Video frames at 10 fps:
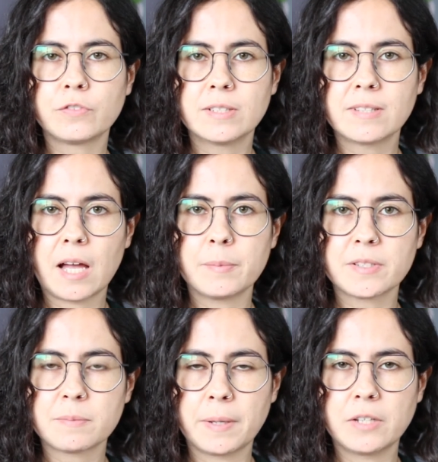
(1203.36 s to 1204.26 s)
the time and
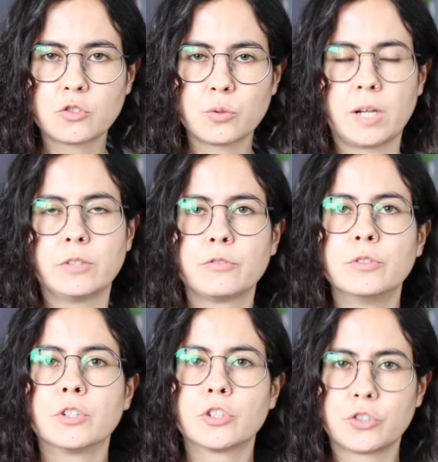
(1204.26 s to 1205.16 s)
space to kind of
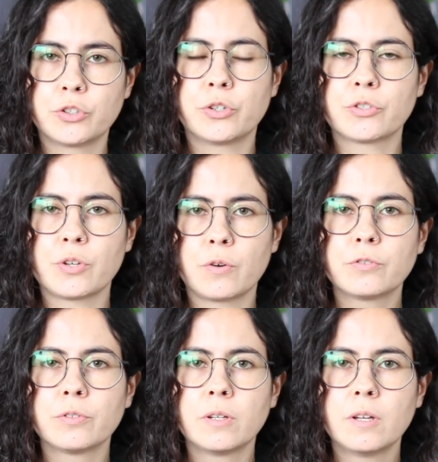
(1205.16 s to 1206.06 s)
nurture yourself,
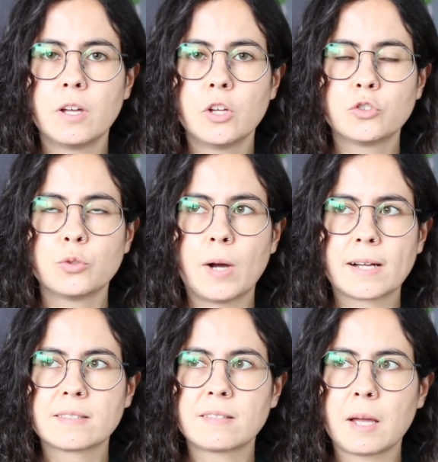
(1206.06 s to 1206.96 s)
to
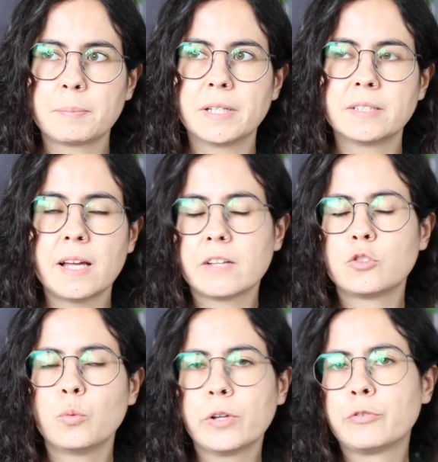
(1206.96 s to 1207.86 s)
accept that yes,
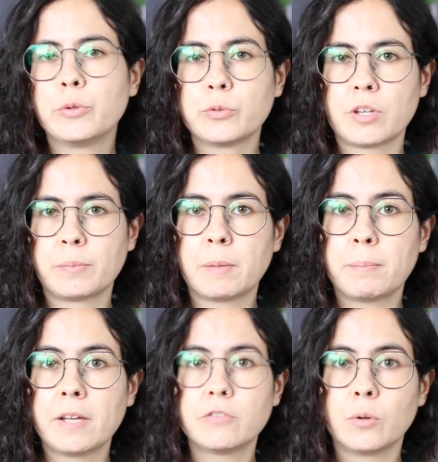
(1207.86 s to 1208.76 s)
you went through something
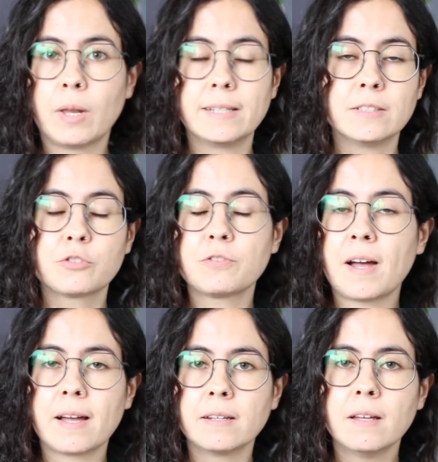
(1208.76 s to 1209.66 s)
painful and it's
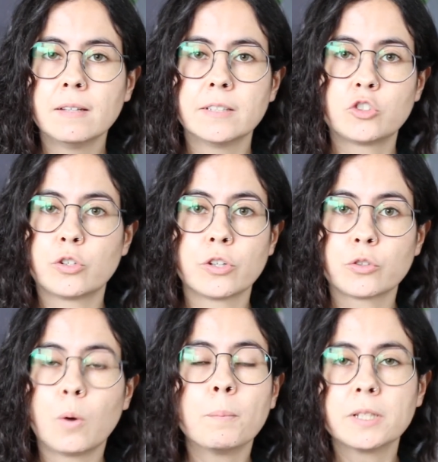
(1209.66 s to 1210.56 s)
fine that you're
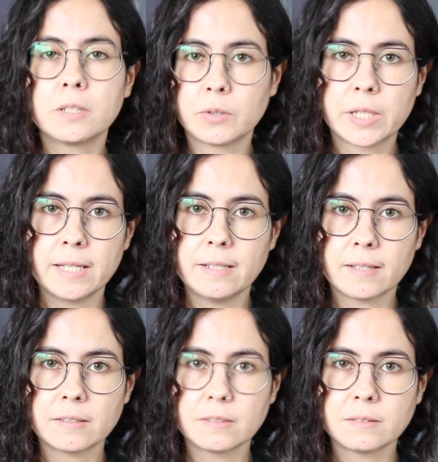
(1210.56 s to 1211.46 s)
not completely okay yet.
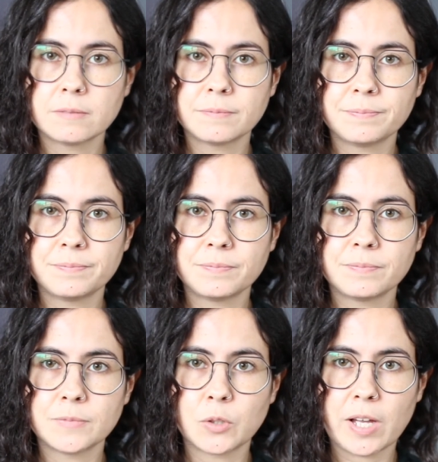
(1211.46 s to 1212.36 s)

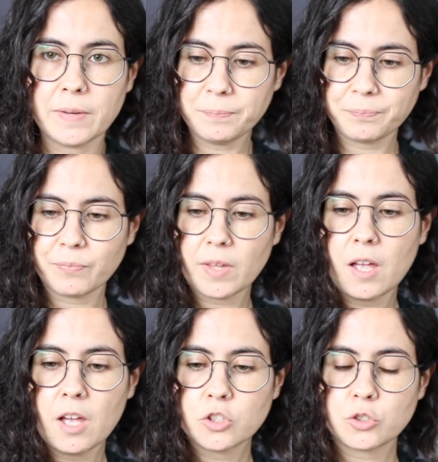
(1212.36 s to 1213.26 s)
Okay,
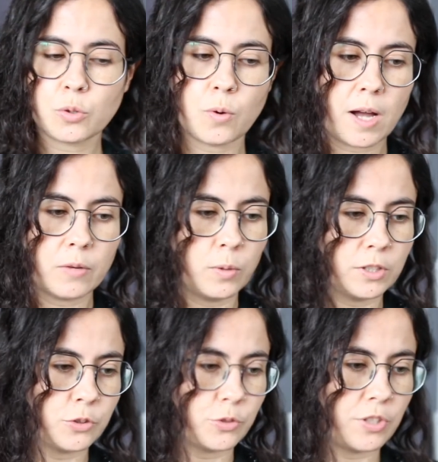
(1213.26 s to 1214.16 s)
so I
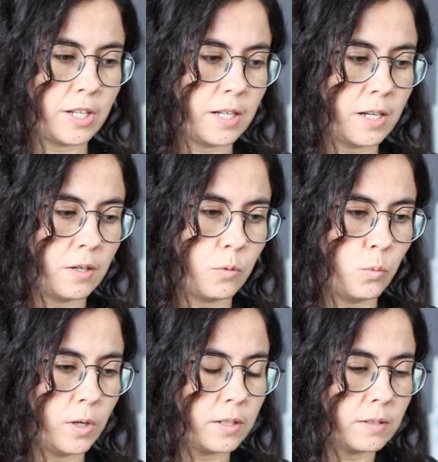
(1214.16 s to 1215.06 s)
want to take
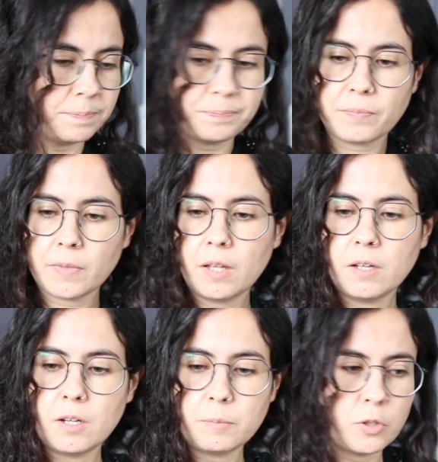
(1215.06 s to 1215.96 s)
one,
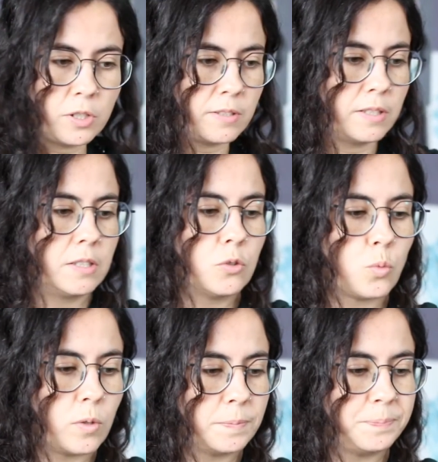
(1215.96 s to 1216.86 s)
I'm gonna take this one.